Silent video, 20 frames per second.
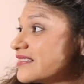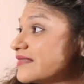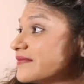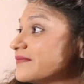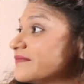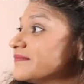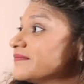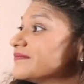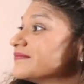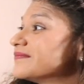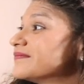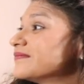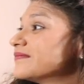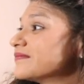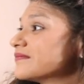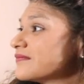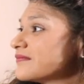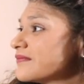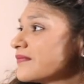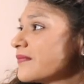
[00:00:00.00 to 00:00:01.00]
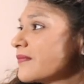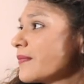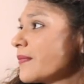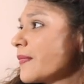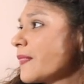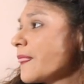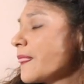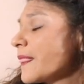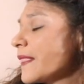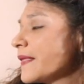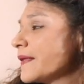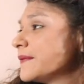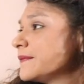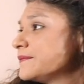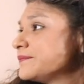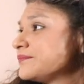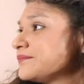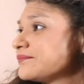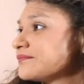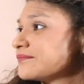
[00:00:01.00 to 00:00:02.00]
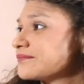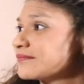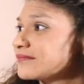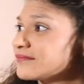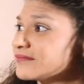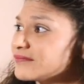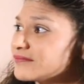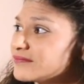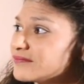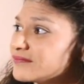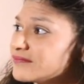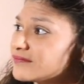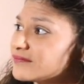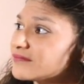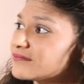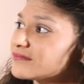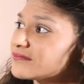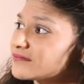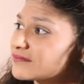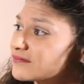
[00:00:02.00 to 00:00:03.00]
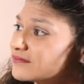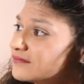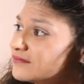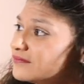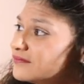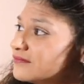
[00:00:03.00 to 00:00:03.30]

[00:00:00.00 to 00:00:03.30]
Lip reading: No words are spoken by the person on screen.